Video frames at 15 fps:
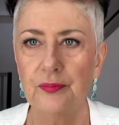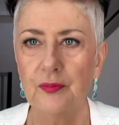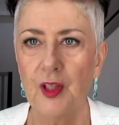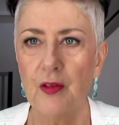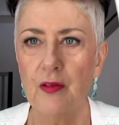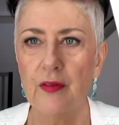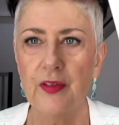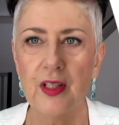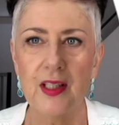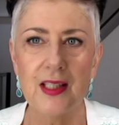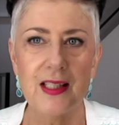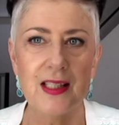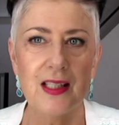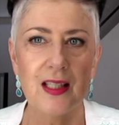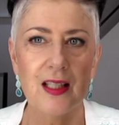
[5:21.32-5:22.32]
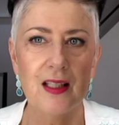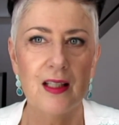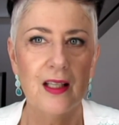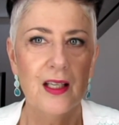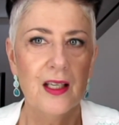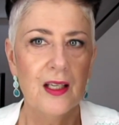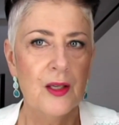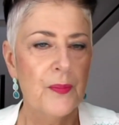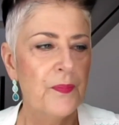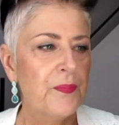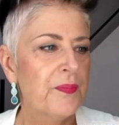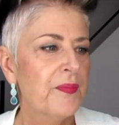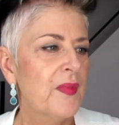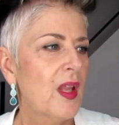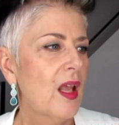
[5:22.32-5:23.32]
I don't know if you can see.
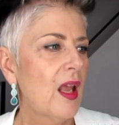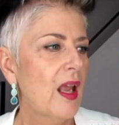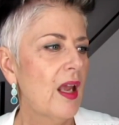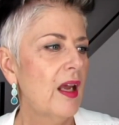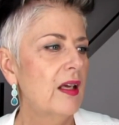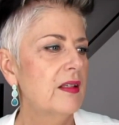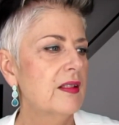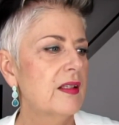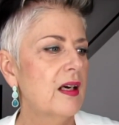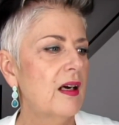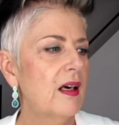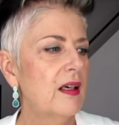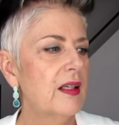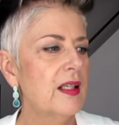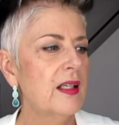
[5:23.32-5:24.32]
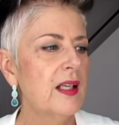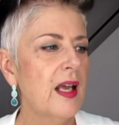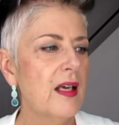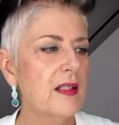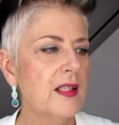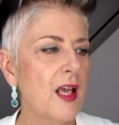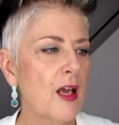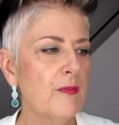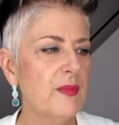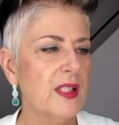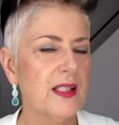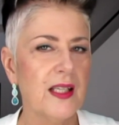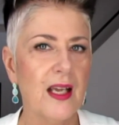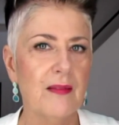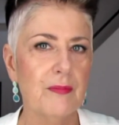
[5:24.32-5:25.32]
And it has hemp
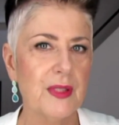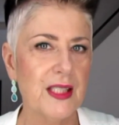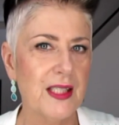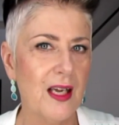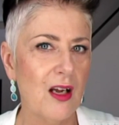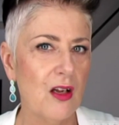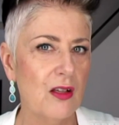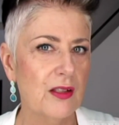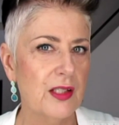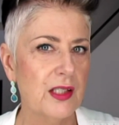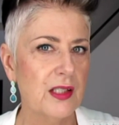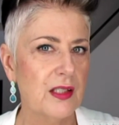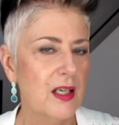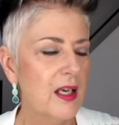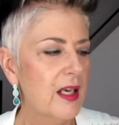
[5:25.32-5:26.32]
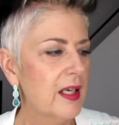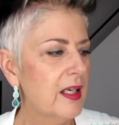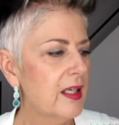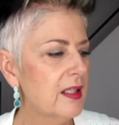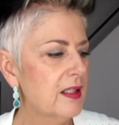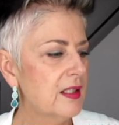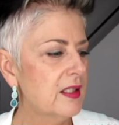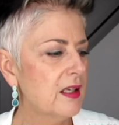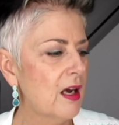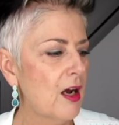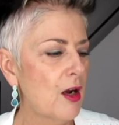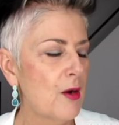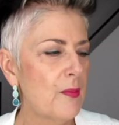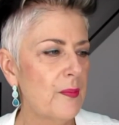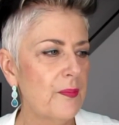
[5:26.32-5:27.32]
stem cells. It's
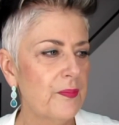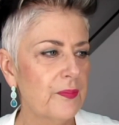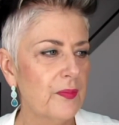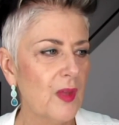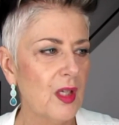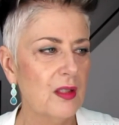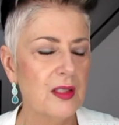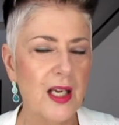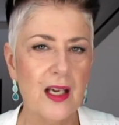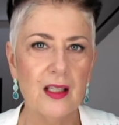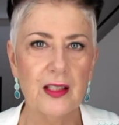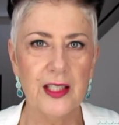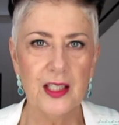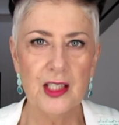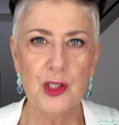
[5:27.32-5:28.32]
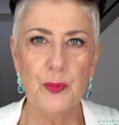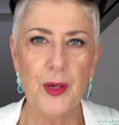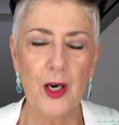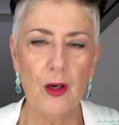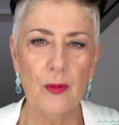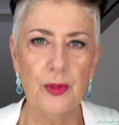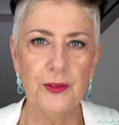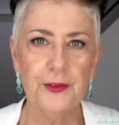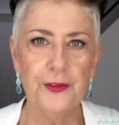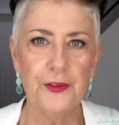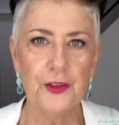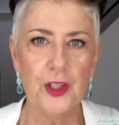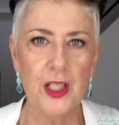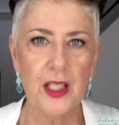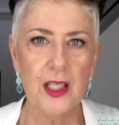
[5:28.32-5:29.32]
it's paraben
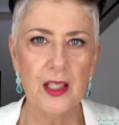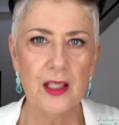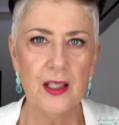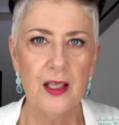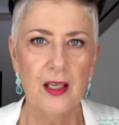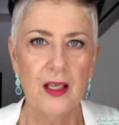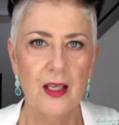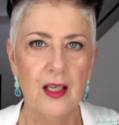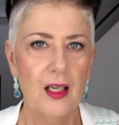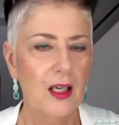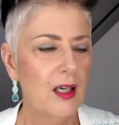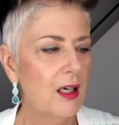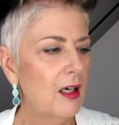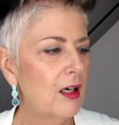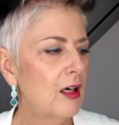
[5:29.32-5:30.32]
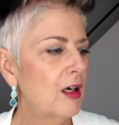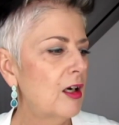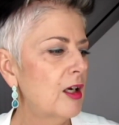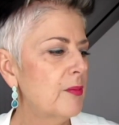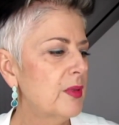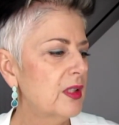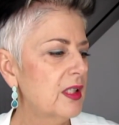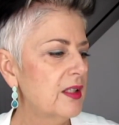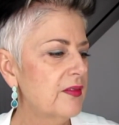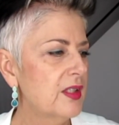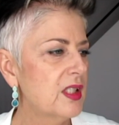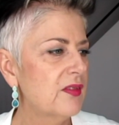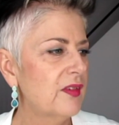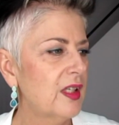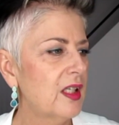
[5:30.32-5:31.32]
free. I believe
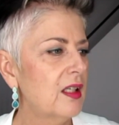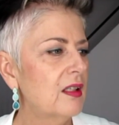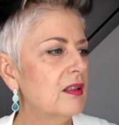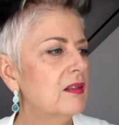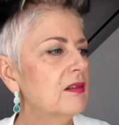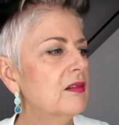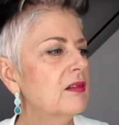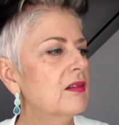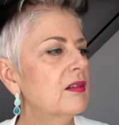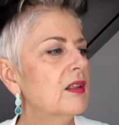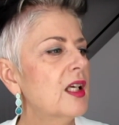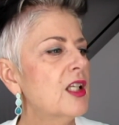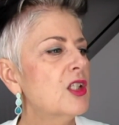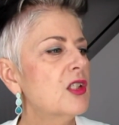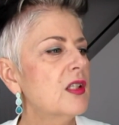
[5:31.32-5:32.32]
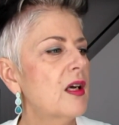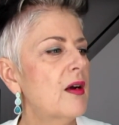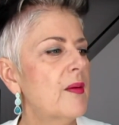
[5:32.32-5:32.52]
it's vegan. It's